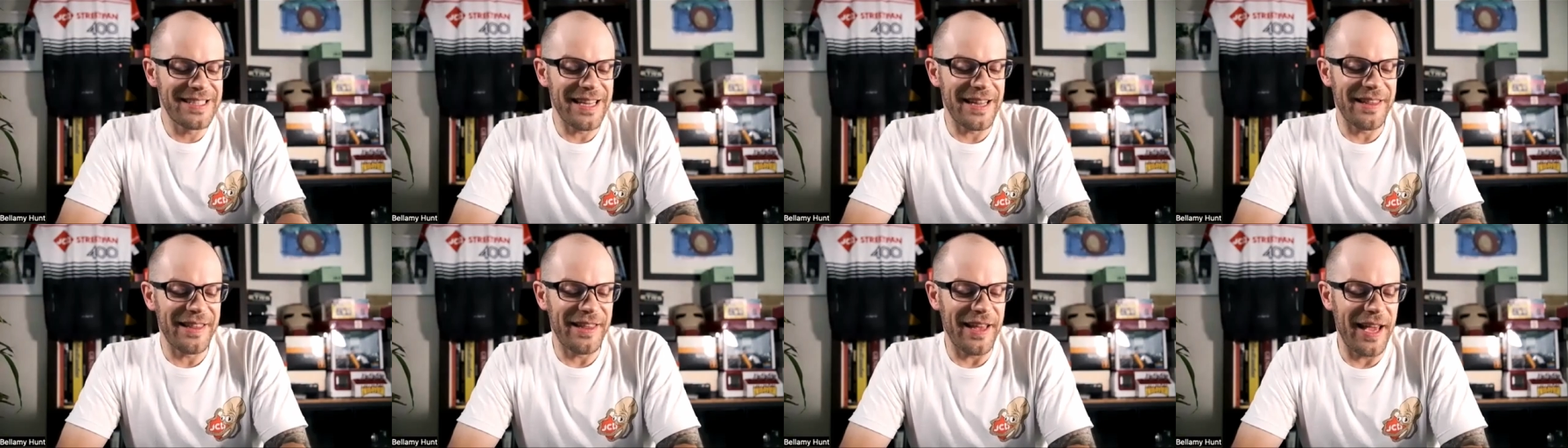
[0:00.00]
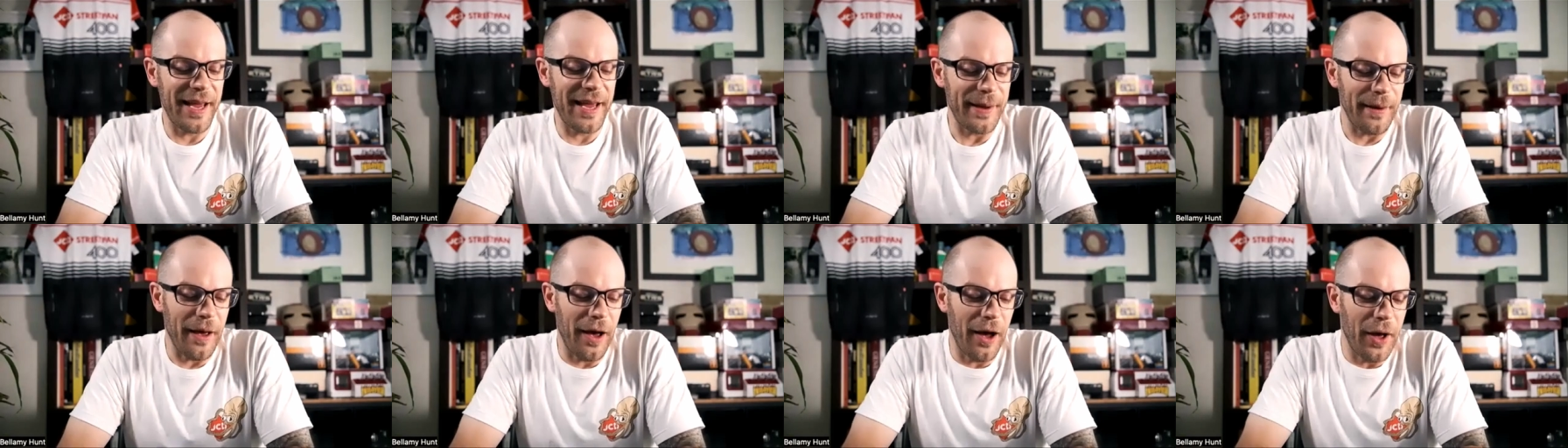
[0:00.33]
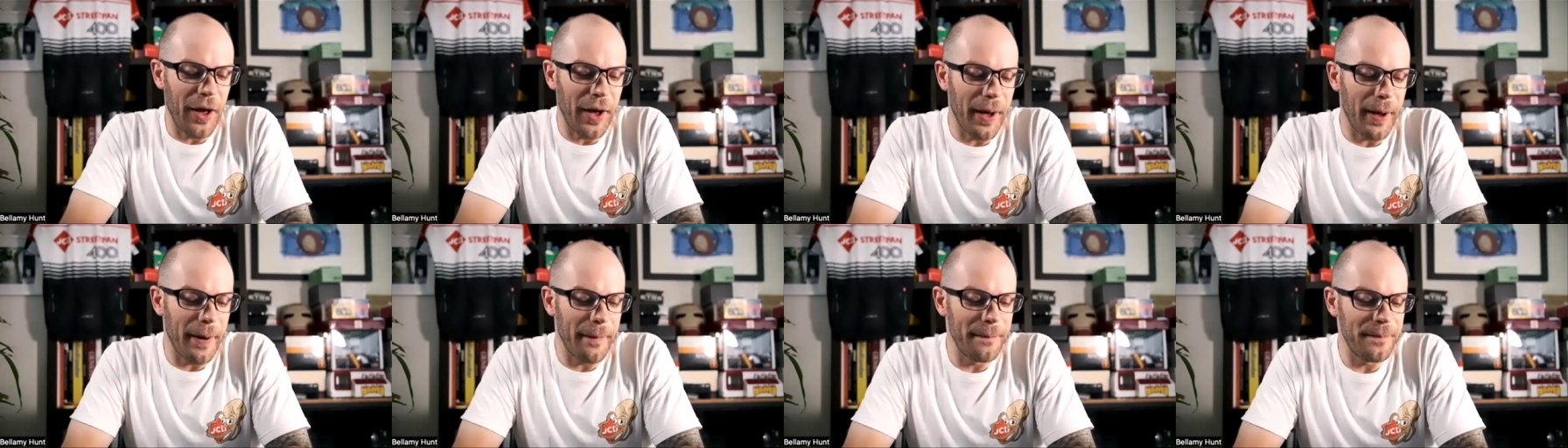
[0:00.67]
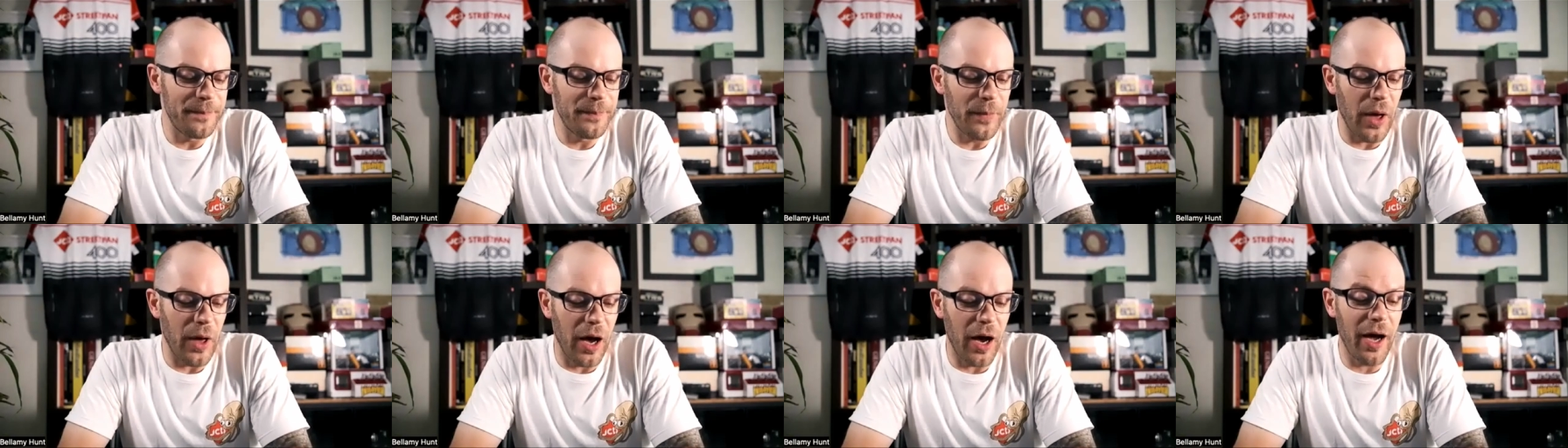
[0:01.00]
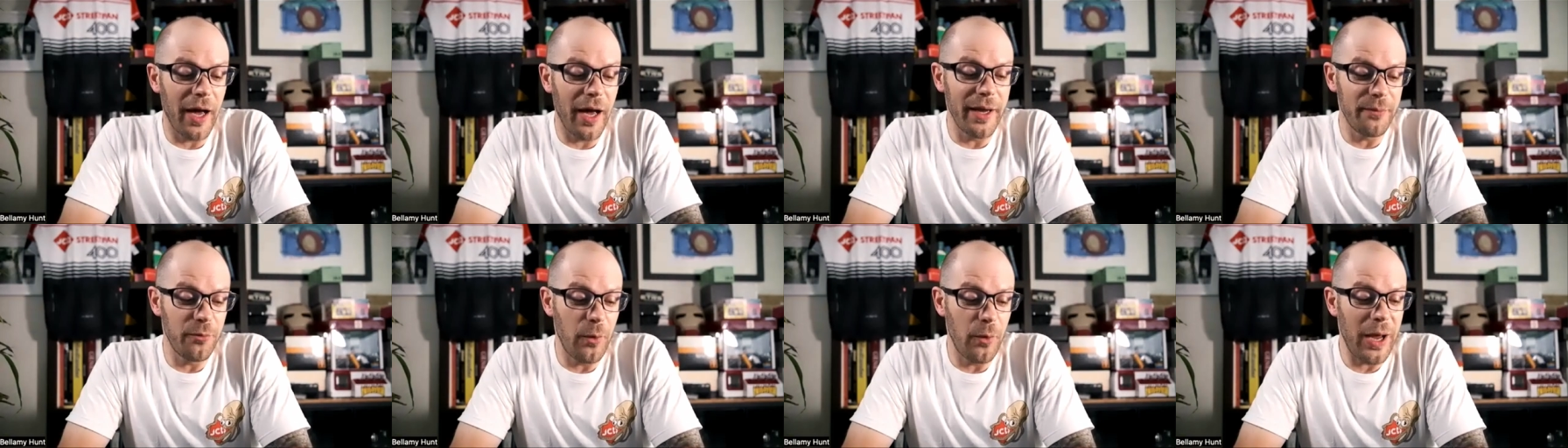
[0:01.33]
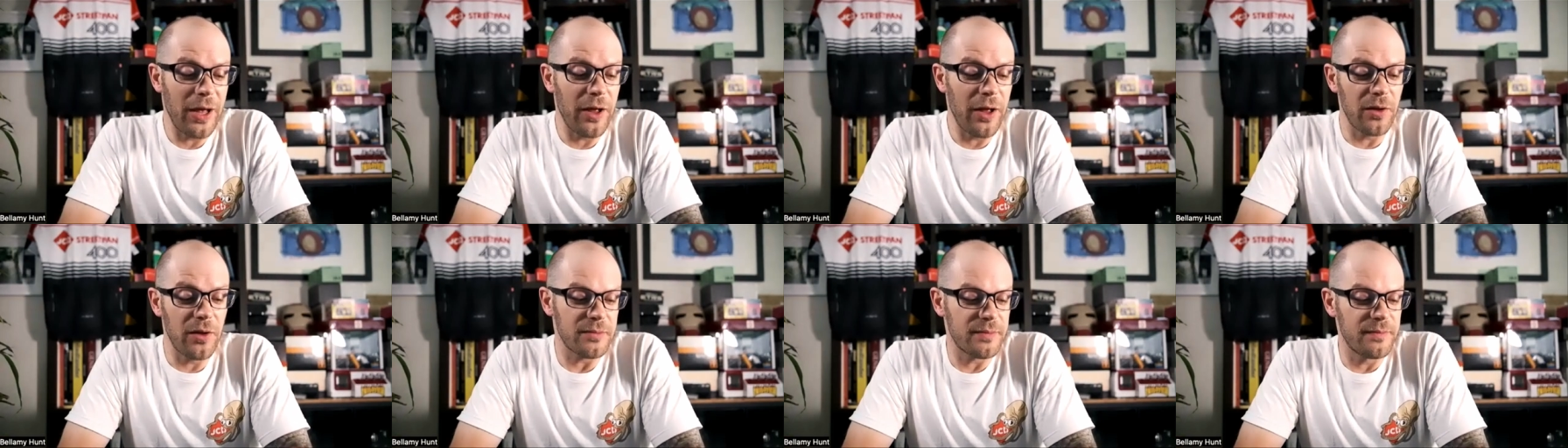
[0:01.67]
the thing. Um, I
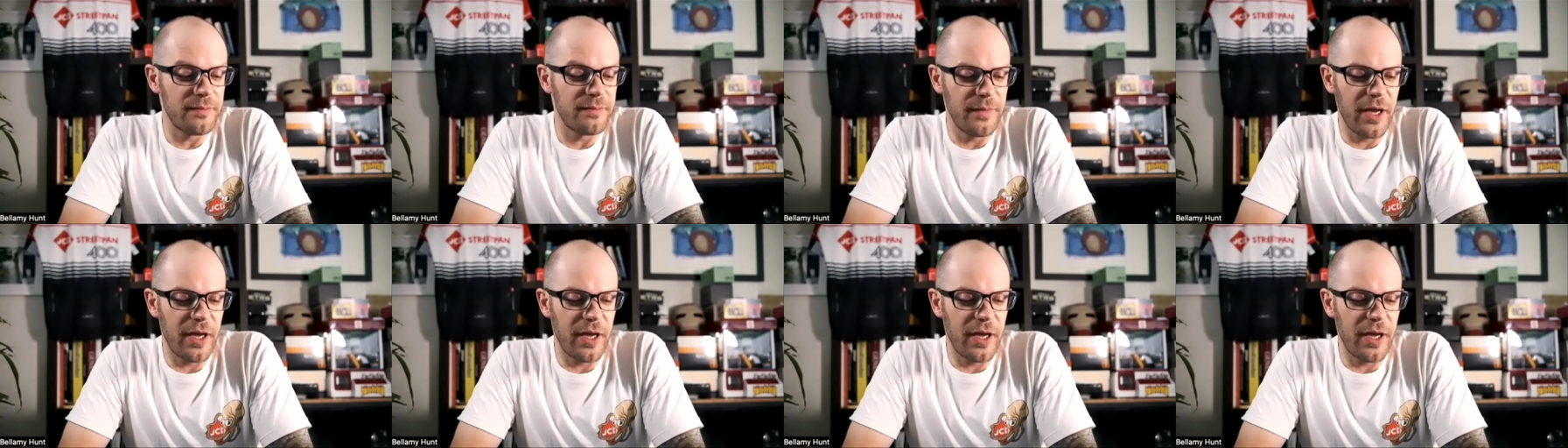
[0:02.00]
will